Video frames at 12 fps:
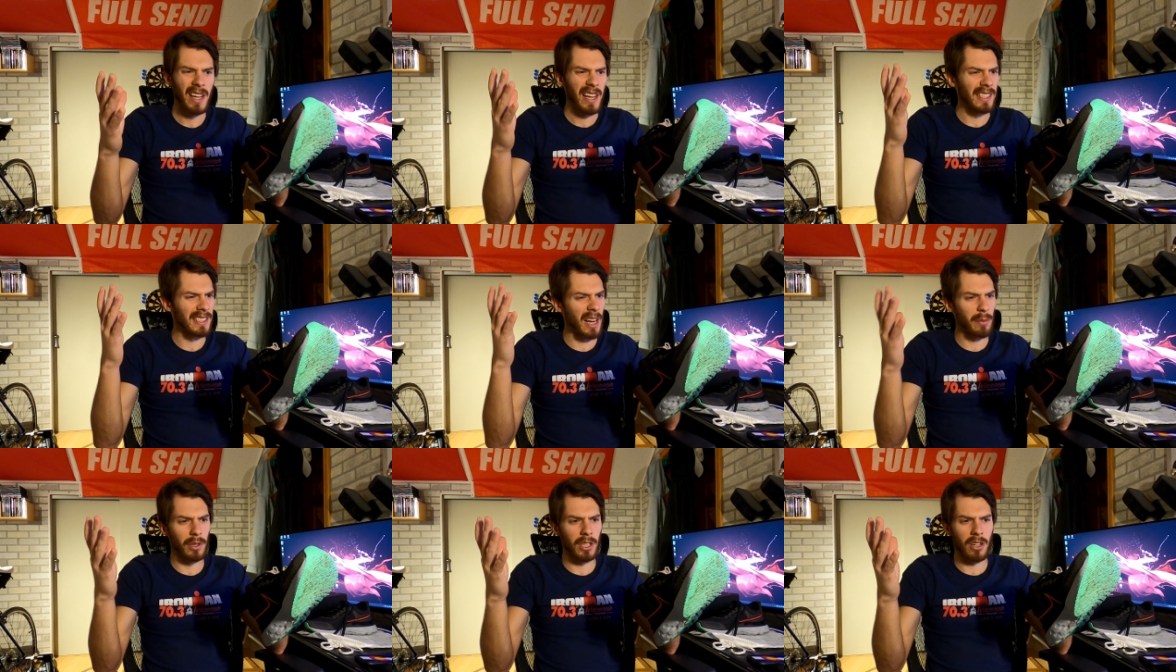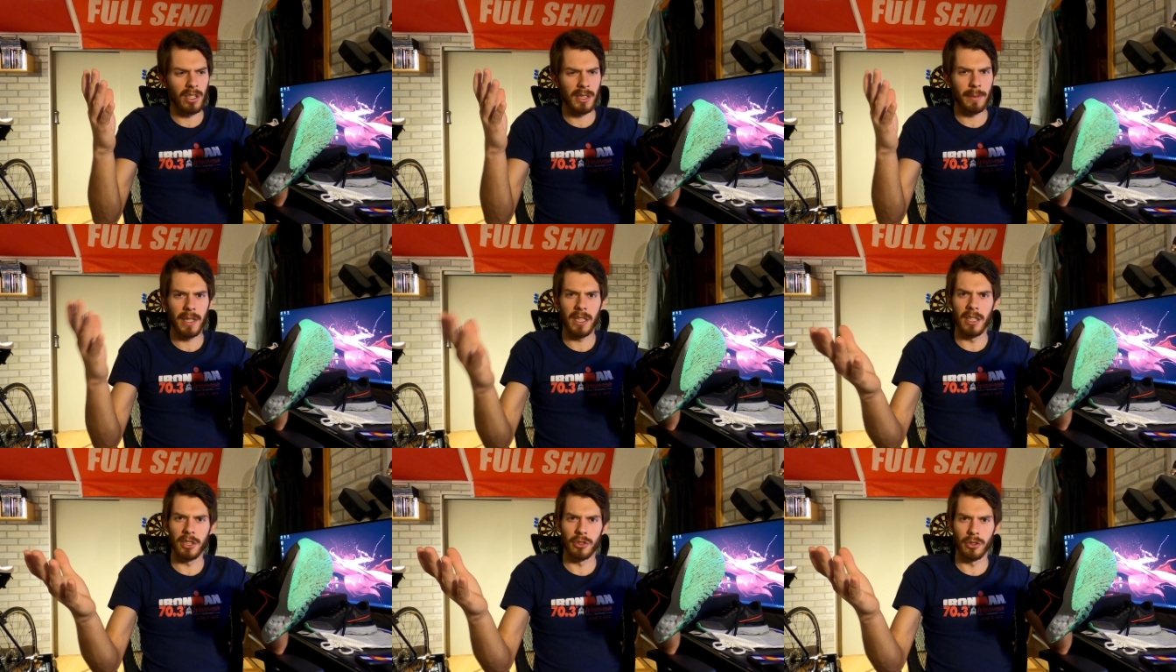It's not really causing me
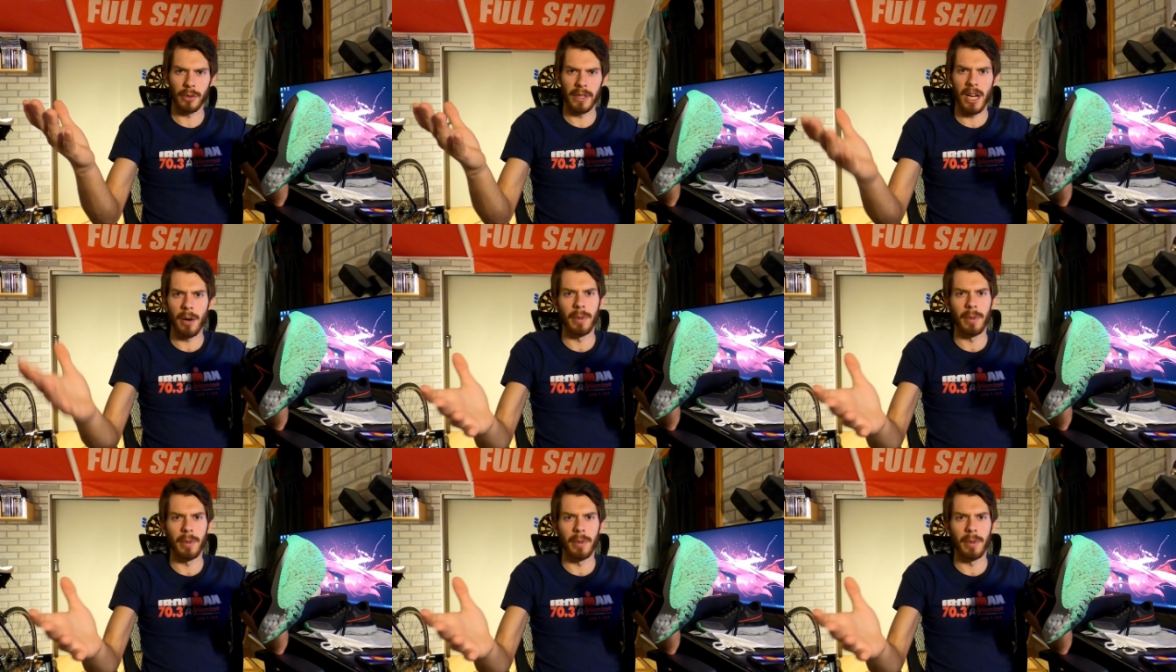any issues right now,